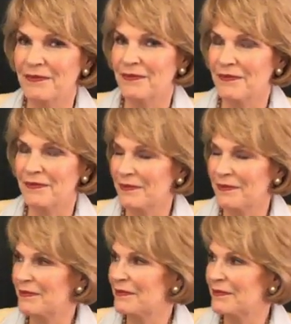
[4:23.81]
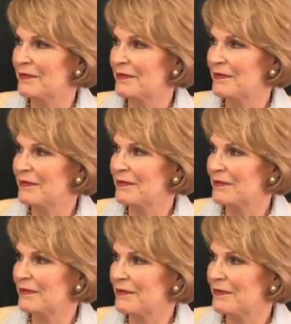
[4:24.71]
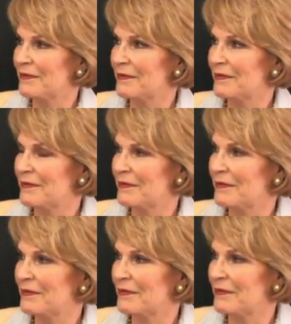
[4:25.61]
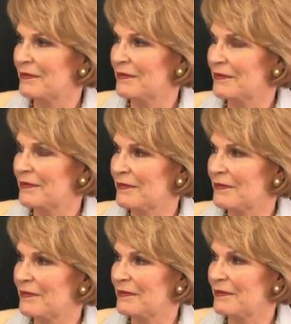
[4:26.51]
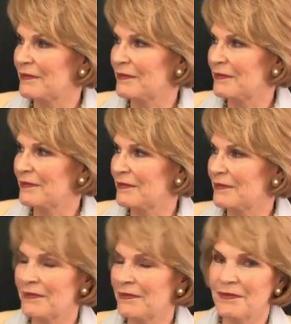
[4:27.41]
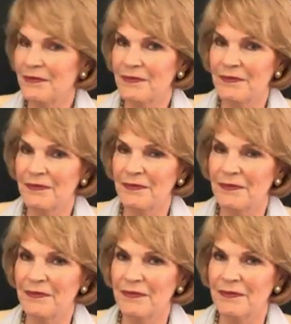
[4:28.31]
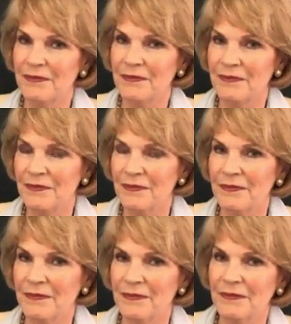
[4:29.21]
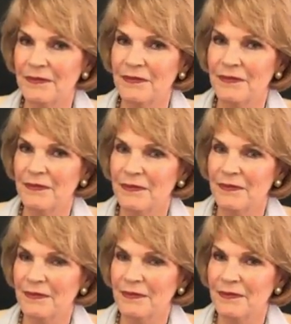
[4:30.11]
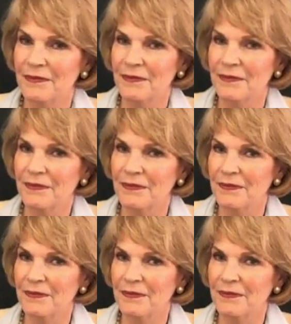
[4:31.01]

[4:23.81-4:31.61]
[no speech]